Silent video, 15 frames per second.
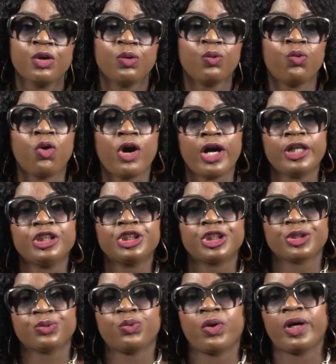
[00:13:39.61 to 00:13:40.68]

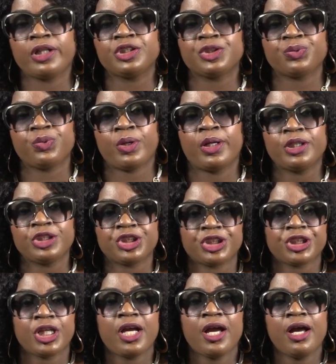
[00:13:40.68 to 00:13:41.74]
Wash, wash, wash
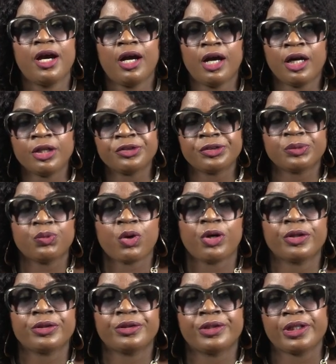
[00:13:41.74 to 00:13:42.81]
on the
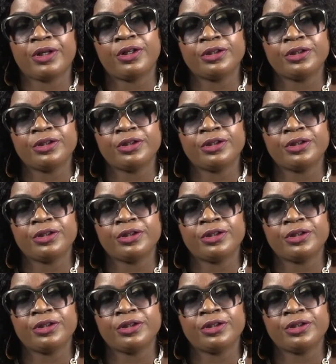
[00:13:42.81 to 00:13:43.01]
water,